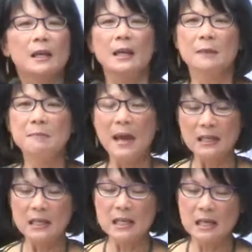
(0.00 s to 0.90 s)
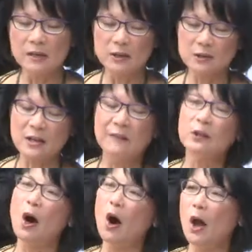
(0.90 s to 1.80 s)
In many years,
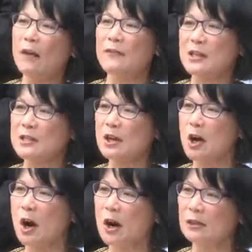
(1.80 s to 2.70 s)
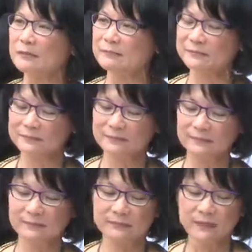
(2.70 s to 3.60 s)
after all of us are gone,
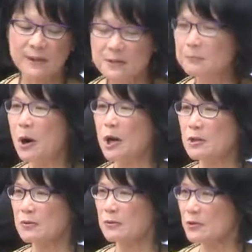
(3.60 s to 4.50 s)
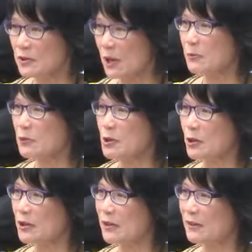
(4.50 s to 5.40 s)
this bronze
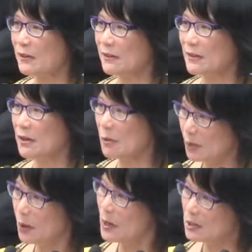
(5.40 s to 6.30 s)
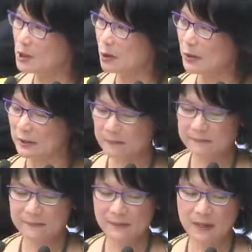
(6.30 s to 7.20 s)
sculpture will endure.
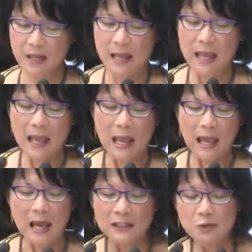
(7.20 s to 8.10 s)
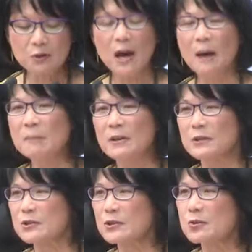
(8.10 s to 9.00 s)
And
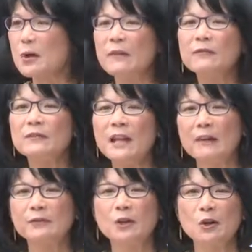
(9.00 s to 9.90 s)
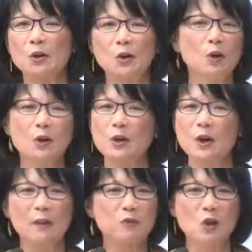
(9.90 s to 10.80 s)
newcomers who have never heard
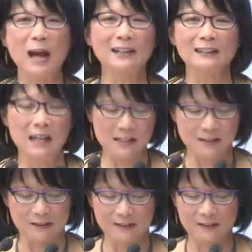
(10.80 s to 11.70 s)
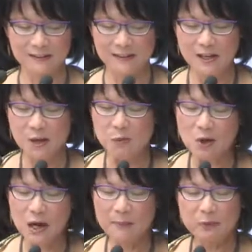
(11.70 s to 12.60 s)
of Jack Layton will
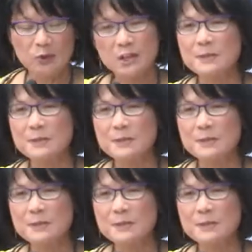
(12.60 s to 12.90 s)
come to this